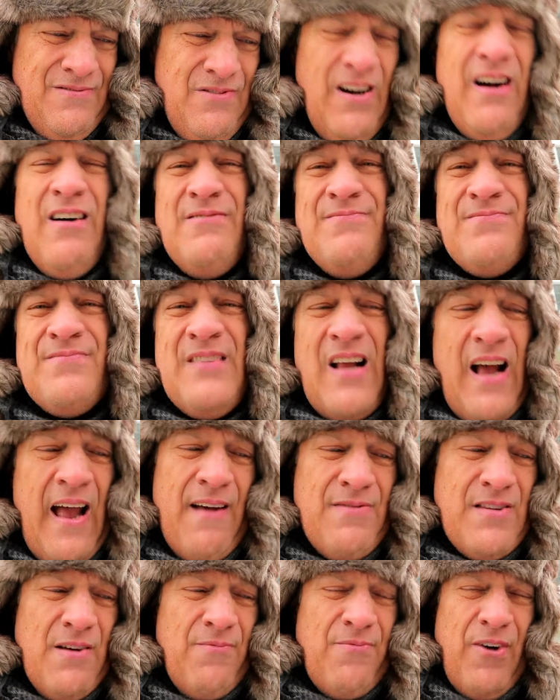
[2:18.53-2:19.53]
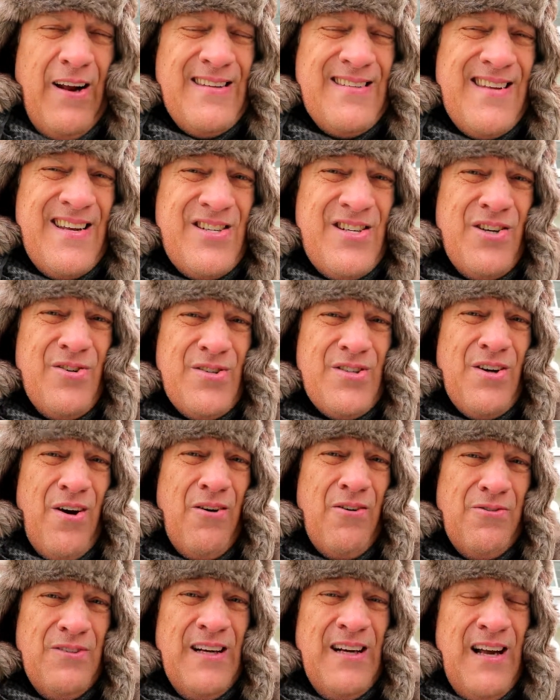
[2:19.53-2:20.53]
Well, I have some friends that do,
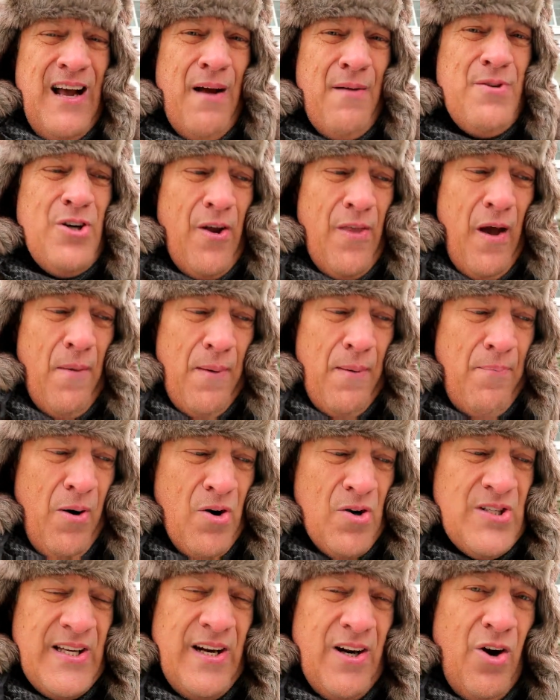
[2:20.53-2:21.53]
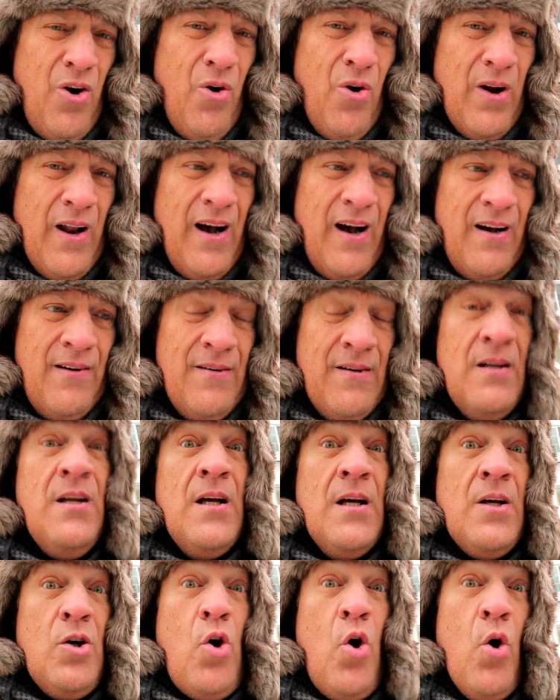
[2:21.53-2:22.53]
so I'm sure they'll be posting a whole
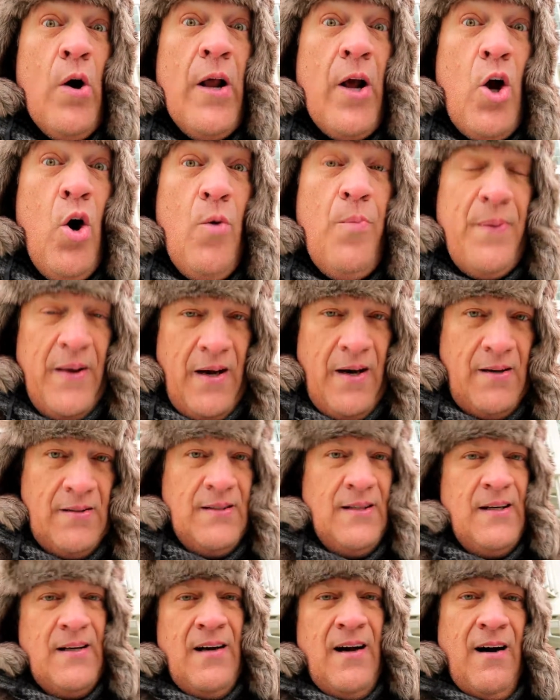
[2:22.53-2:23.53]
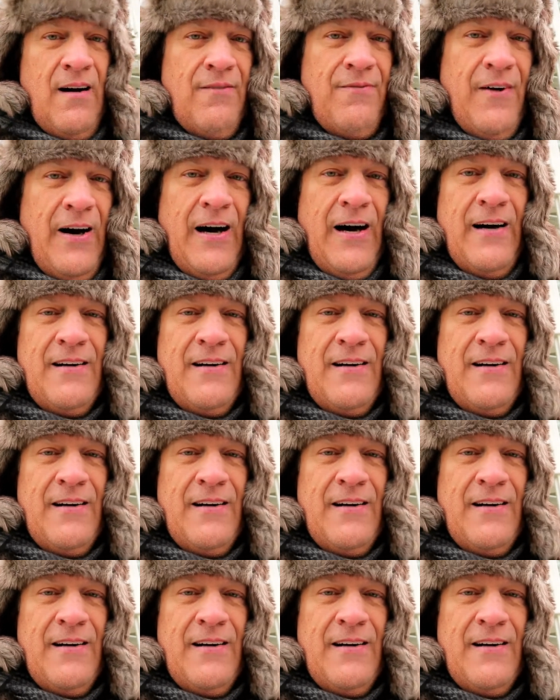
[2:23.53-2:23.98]
cornucopia of